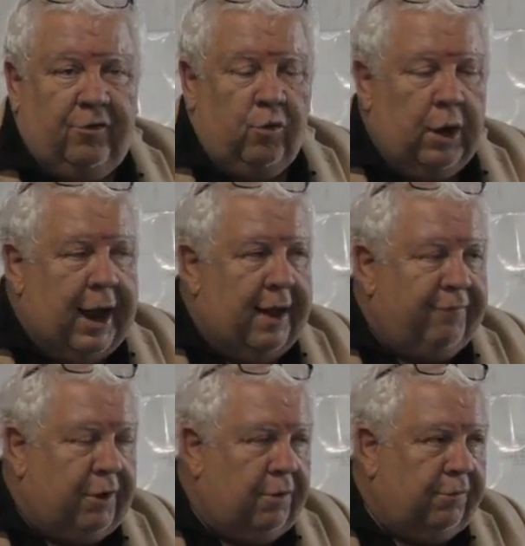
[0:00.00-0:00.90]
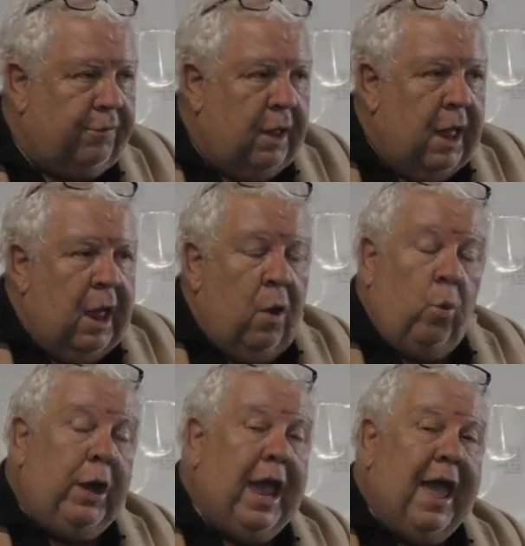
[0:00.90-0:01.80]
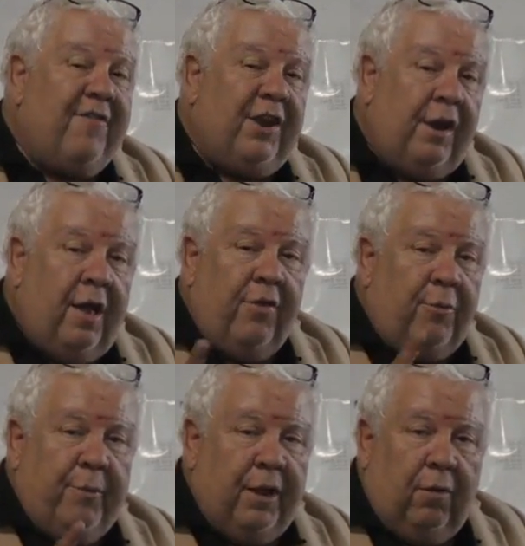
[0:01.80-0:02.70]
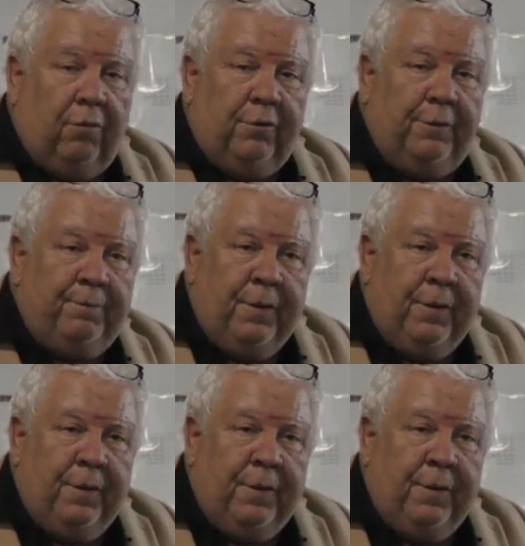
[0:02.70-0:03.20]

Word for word: two and a half years. We have another build